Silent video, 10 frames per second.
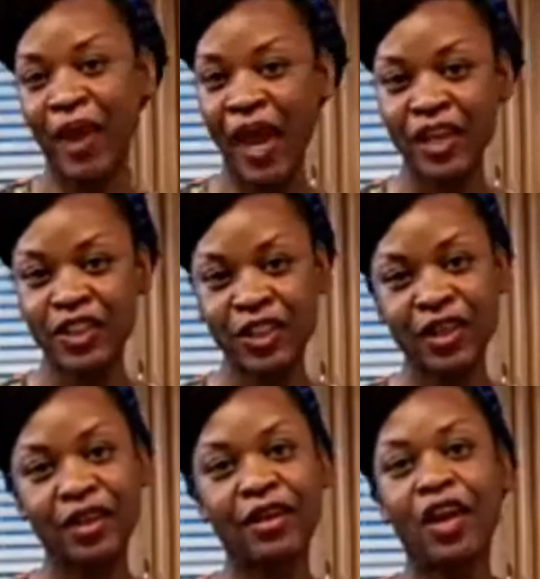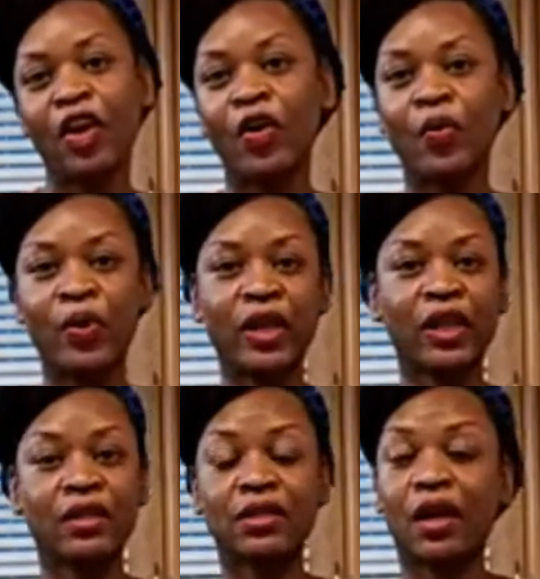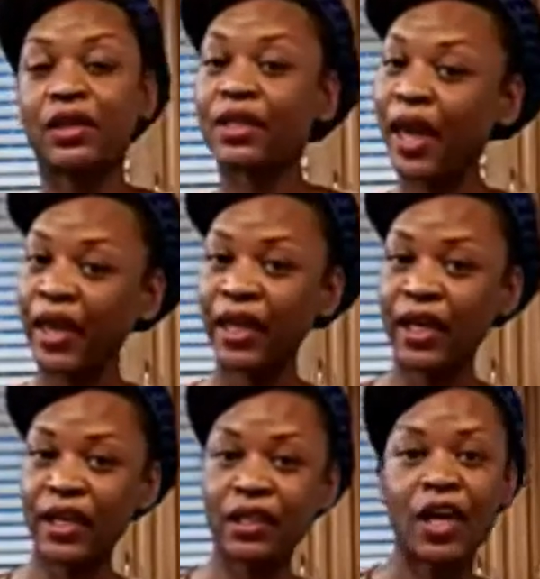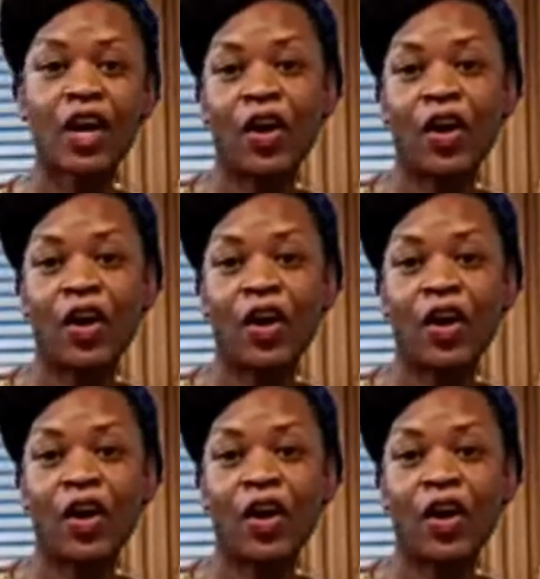mash it, we can saute it,